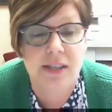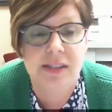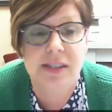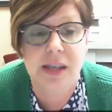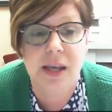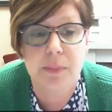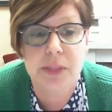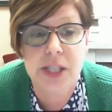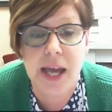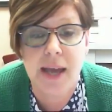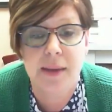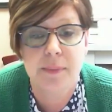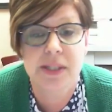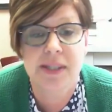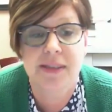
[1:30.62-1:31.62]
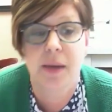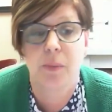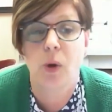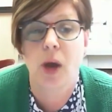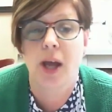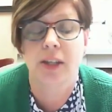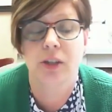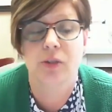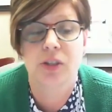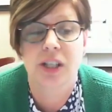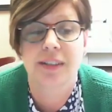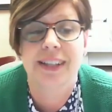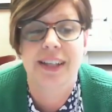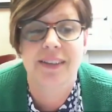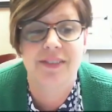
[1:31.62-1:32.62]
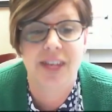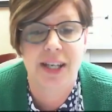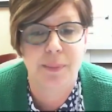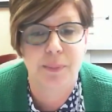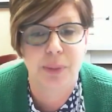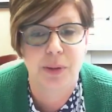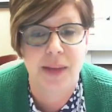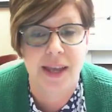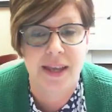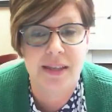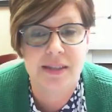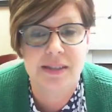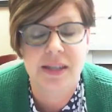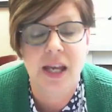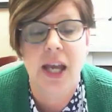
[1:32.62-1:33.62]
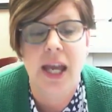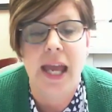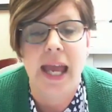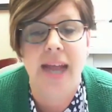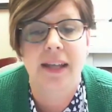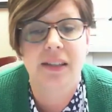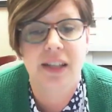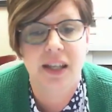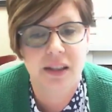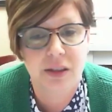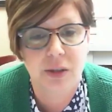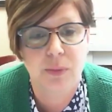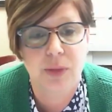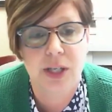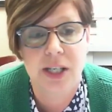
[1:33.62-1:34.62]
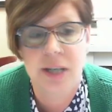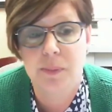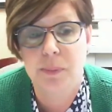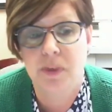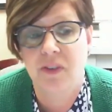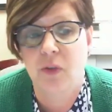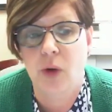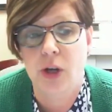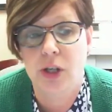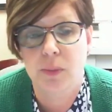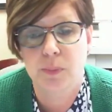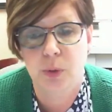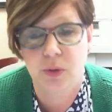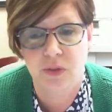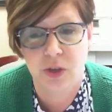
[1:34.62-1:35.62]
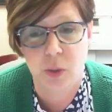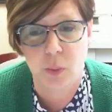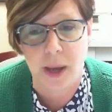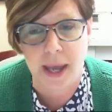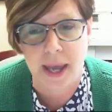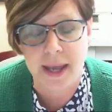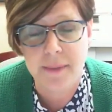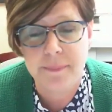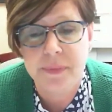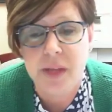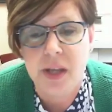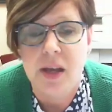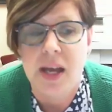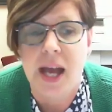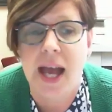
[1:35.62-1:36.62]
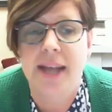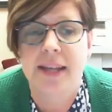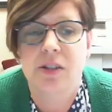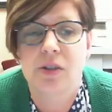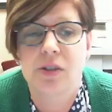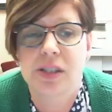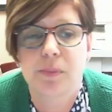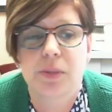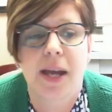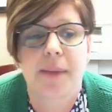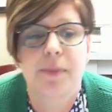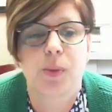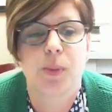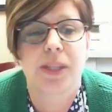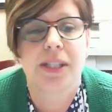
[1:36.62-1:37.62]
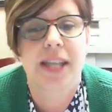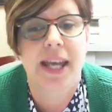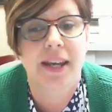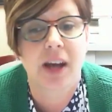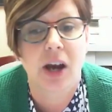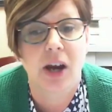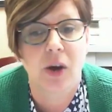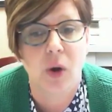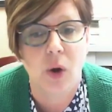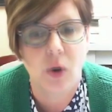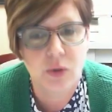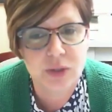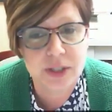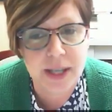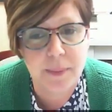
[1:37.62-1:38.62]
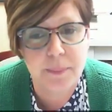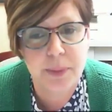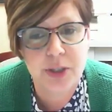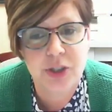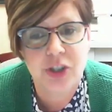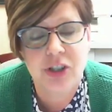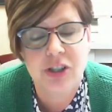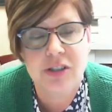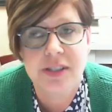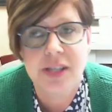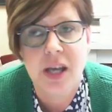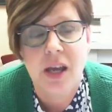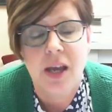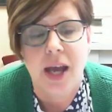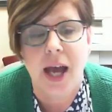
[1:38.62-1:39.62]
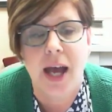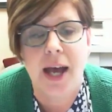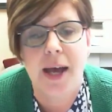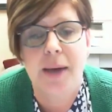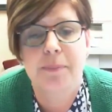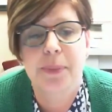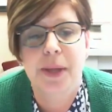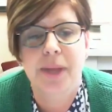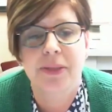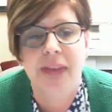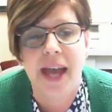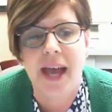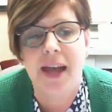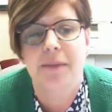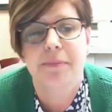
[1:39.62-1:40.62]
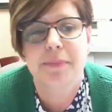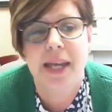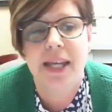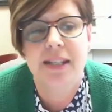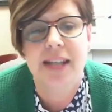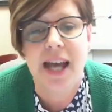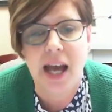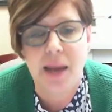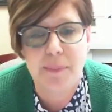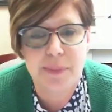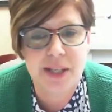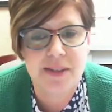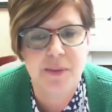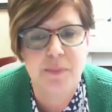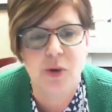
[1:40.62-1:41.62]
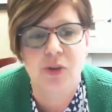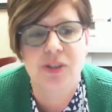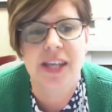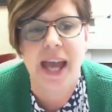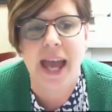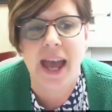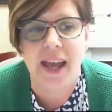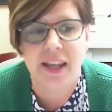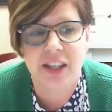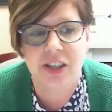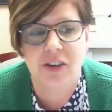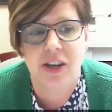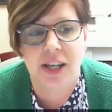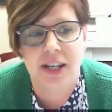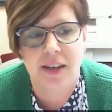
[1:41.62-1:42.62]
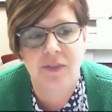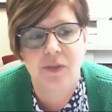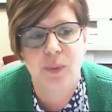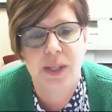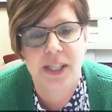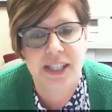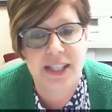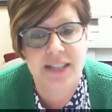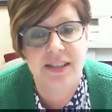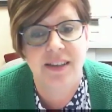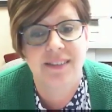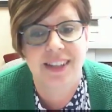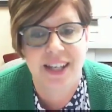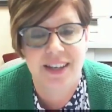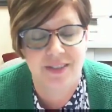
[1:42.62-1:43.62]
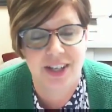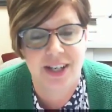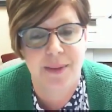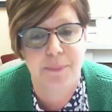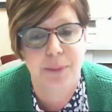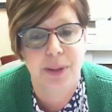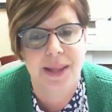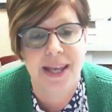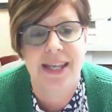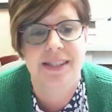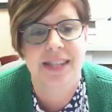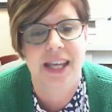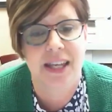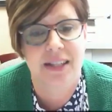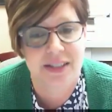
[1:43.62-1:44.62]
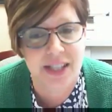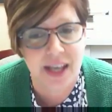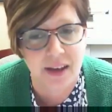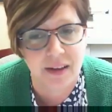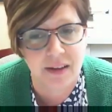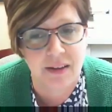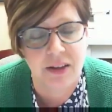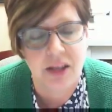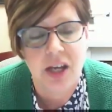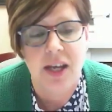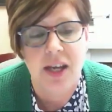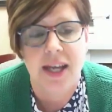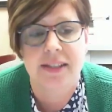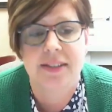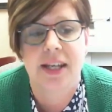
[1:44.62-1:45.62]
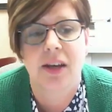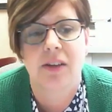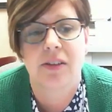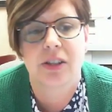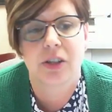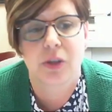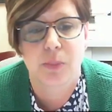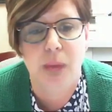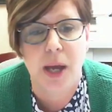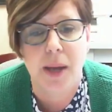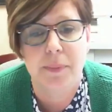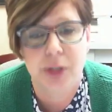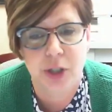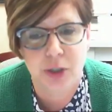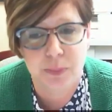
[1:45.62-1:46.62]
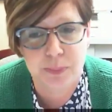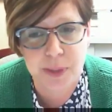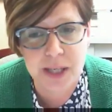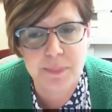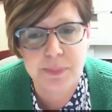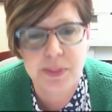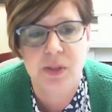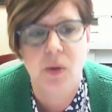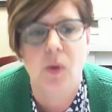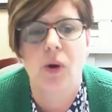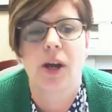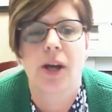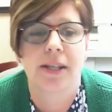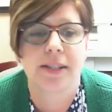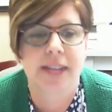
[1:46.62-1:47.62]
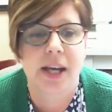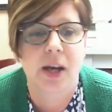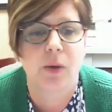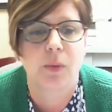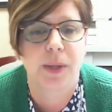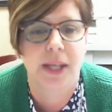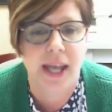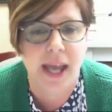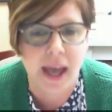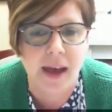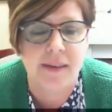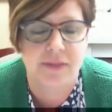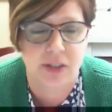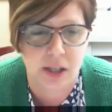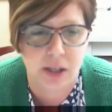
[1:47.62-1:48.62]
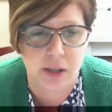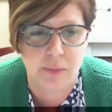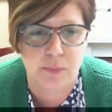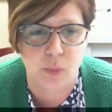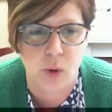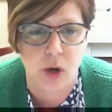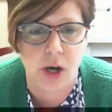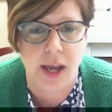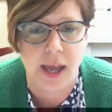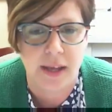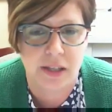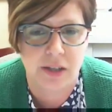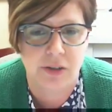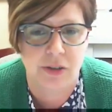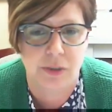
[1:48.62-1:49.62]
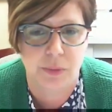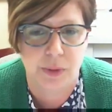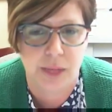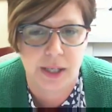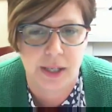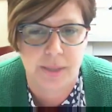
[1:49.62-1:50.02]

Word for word: Sometimes they want you to leave it in place and get the reading before you move it away. I know sometimes we take our own temperatures, um, but that may not be the most accurate if we need to leave it in place until until the thermometer beeps or until we have a more accurate reading.